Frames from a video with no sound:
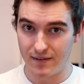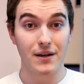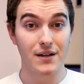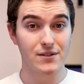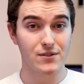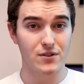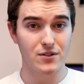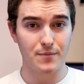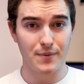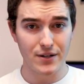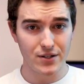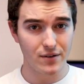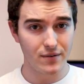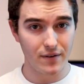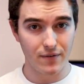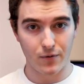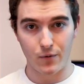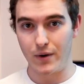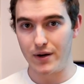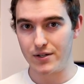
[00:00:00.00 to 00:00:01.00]
Because there's a bunch of
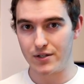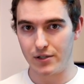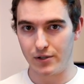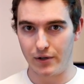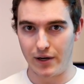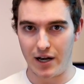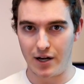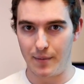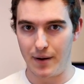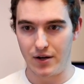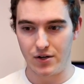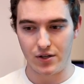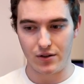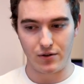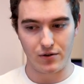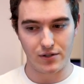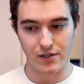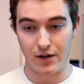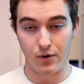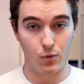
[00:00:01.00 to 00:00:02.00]
different ways to learn animation.
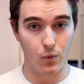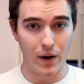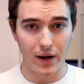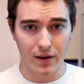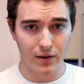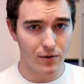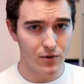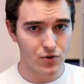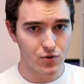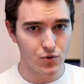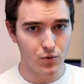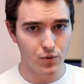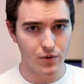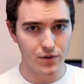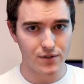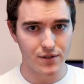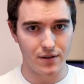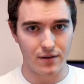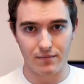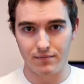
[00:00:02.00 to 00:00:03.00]
There's like regular
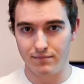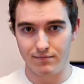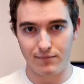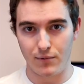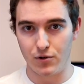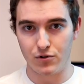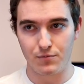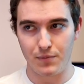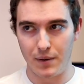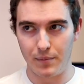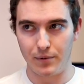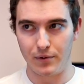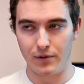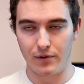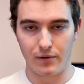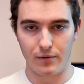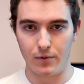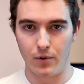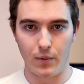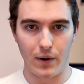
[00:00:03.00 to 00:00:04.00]
schools that most people
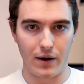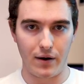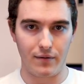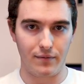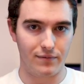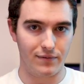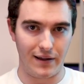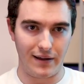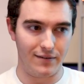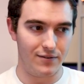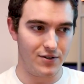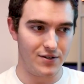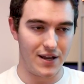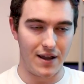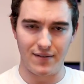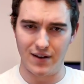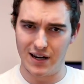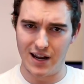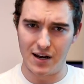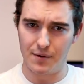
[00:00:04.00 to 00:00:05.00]
are aware of, like just
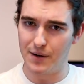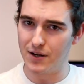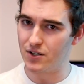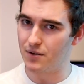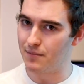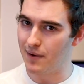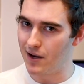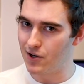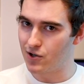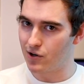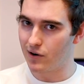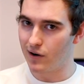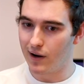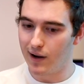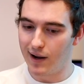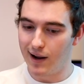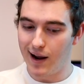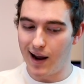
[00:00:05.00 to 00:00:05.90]
having an animation major.